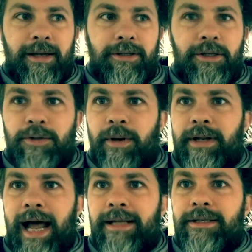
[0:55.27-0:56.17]
just
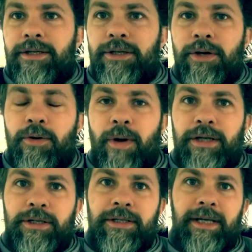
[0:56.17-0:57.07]
want to answer two
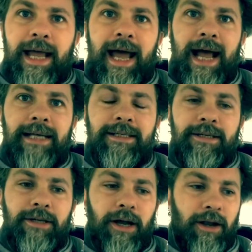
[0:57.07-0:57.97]
questions that get
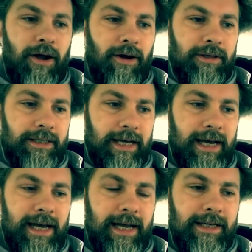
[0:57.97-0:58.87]
asked a lot.
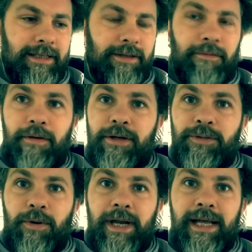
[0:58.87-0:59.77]
And the
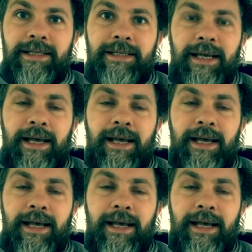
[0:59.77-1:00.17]
first one is,